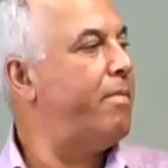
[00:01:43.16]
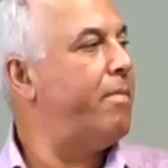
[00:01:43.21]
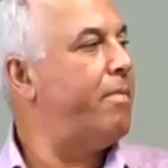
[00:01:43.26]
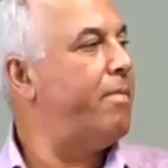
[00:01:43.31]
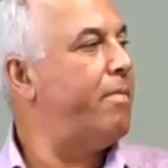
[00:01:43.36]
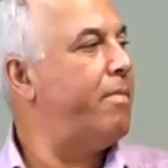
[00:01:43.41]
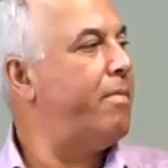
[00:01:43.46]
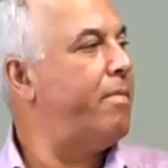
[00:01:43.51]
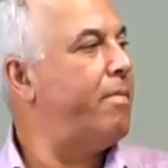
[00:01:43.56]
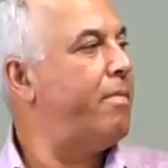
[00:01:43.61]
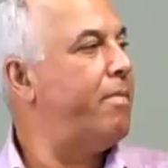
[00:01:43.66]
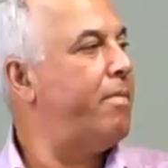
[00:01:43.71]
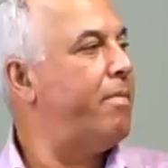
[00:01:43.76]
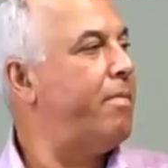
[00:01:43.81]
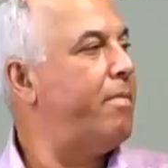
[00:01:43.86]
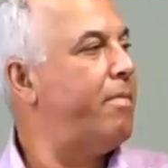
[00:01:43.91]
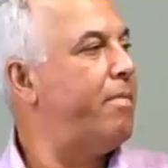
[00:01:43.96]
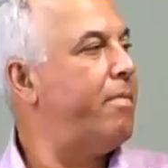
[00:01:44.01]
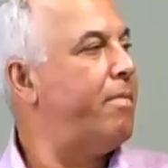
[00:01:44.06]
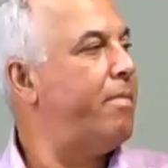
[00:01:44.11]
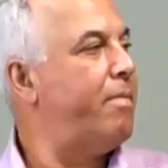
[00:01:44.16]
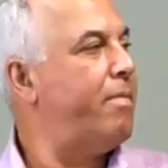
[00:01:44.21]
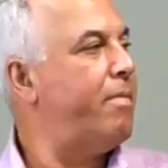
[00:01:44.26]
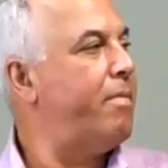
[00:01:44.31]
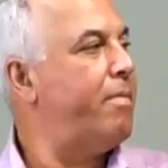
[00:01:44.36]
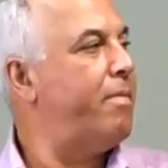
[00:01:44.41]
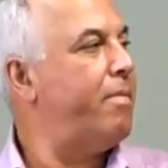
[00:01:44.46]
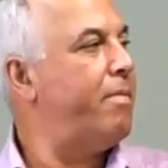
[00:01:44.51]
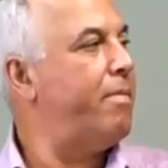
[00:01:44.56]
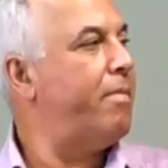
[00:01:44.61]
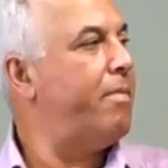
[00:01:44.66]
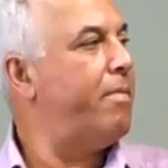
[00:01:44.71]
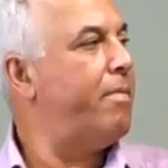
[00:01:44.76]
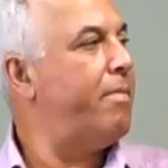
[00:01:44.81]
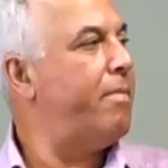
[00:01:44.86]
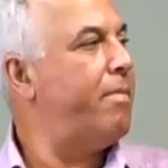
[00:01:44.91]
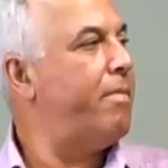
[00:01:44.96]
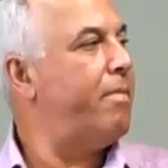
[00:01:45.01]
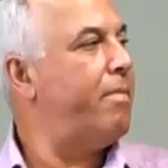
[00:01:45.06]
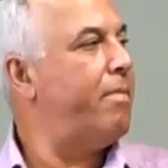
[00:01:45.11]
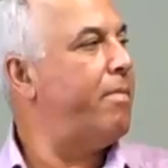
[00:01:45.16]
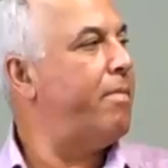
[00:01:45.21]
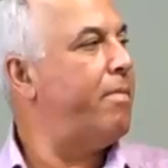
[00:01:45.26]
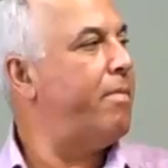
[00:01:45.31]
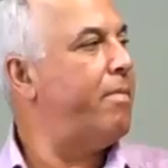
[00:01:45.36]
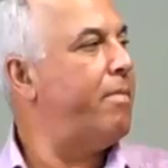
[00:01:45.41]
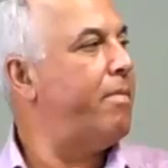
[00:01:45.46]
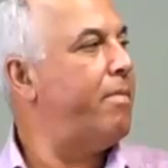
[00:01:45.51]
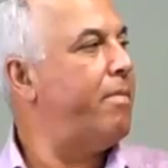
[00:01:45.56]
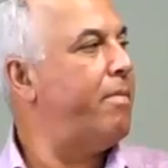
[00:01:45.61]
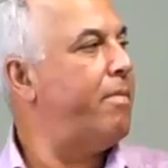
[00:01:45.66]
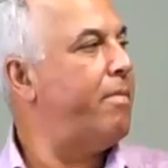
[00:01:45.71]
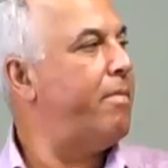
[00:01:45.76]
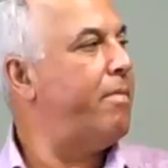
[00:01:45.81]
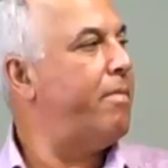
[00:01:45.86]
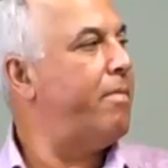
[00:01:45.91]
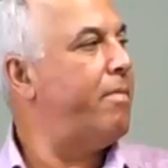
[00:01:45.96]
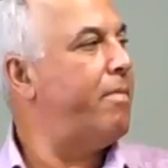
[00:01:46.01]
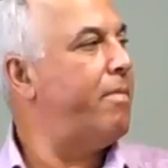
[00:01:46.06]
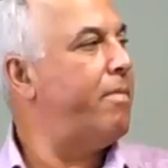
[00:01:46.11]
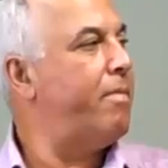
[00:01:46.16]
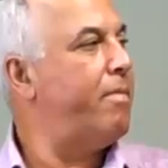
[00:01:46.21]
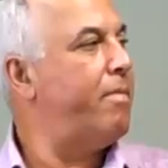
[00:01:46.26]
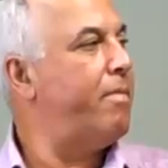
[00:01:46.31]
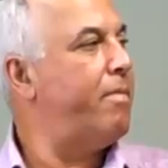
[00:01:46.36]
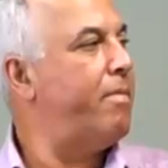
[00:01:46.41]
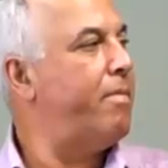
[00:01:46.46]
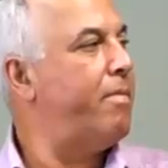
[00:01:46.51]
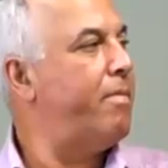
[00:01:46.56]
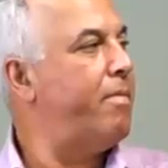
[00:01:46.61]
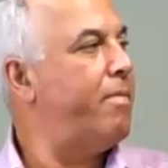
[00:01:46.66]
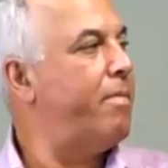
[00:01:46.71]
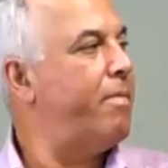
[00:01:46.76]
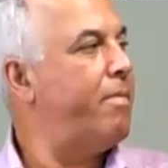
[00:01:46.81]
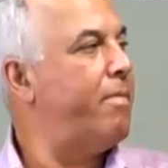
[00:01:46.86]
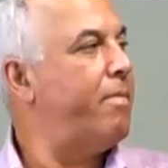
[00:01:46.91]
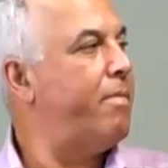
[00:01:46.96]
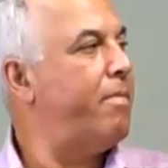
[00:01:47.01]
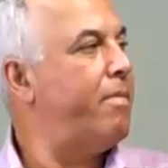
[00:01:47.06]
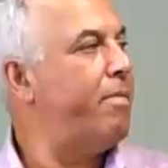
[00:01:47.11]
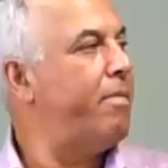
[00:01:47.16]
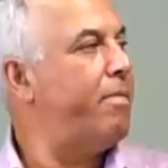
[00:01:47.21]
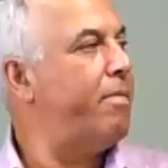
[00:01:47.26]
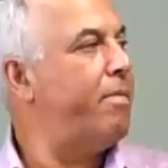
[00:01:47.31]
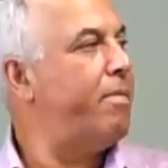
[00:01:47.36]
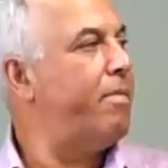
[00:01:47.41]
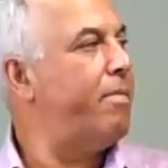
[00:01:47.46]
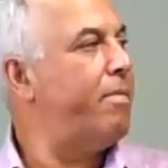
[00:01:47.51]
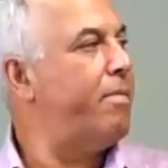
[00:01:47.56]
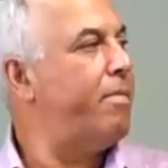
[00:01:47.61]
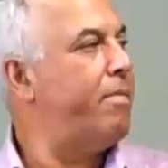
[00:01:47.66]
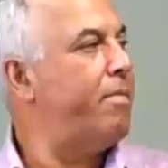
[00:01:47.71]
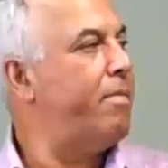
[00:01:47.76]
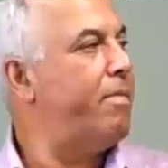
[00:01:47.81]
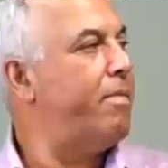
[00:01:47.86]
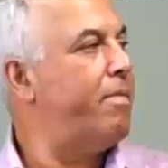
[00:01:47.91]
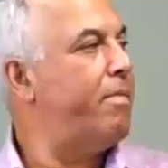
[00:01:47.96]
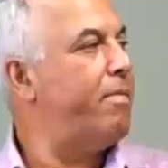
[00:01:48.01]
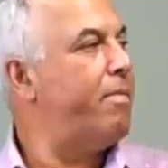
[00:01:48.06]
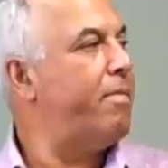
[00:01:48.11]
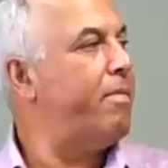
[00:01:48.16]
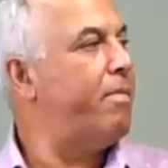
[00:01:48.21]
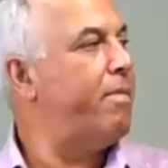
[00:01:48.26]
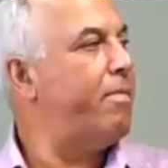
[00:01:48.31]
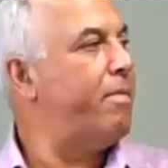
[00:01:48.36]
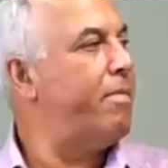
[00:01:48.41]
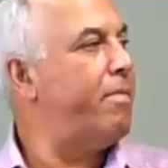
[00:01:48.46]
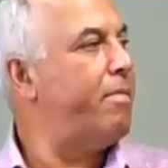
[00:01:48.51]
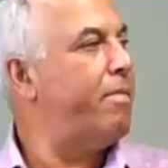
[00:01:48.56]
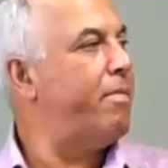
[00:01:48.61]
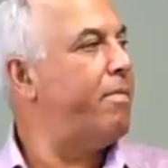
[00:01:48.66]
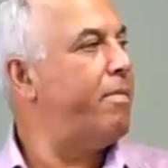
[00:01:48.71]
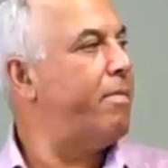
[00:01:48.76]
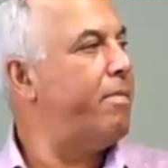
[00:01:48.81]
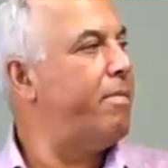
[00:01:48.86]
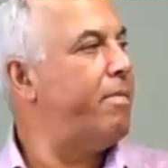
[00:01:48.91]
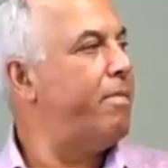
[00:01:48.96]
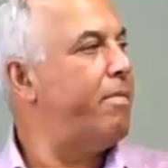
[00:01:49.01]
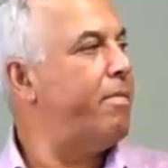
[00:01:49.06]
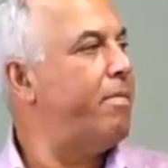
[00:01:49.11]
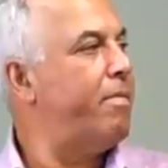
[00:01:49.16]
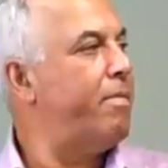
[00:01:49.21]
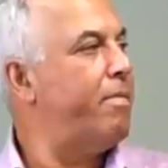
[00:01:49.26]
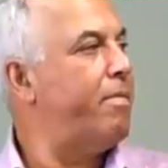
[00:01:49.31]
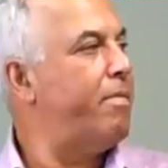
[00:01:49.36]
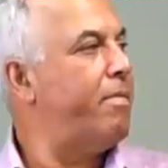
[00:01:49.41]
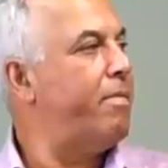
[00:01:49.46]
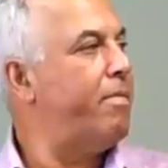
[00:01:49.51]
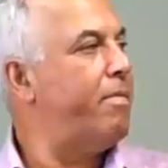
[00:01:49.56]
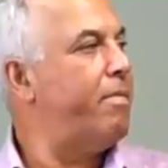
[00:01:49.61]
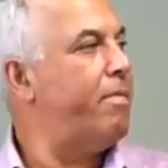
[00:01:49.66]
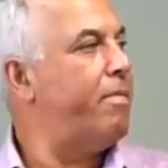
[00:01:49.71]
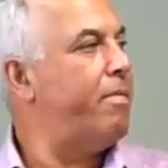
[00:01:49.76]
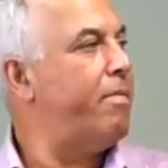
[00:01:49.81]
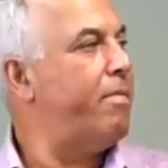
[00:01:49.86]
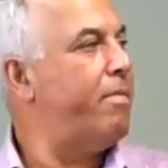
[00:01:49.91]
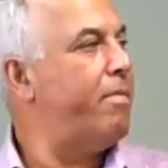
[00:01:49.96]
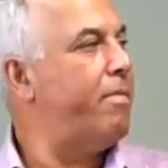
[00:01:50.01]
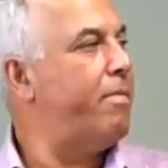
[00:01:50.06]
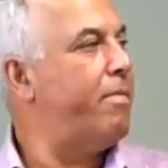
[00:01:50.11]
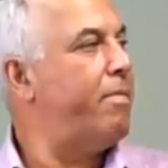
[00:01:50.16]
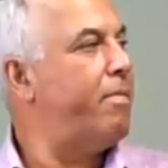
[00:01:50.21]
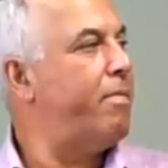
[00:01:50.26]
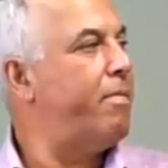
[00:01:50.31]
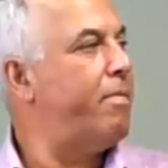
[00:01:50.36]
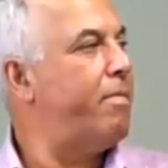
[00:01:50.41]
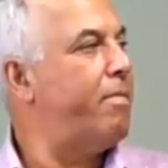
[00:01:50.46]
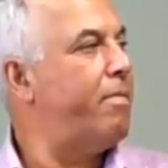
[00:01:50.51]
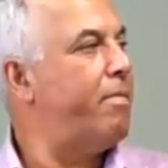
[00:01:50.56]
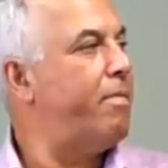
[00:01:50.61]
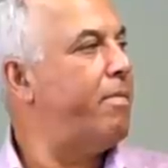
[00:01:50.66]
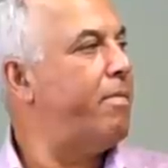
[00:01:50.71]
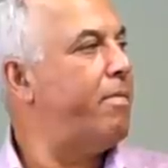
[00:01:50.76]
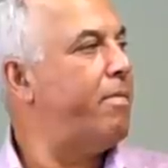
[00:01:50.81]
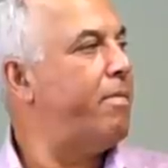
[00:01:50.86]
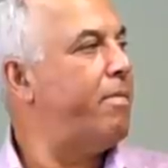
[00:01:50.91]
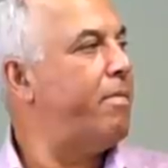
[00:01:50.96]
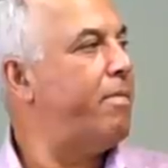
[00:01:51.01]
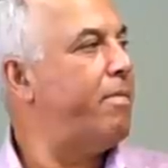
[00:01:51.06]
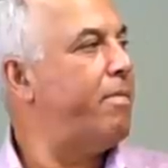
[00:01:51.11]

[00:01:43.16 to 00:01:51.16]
(not speaking)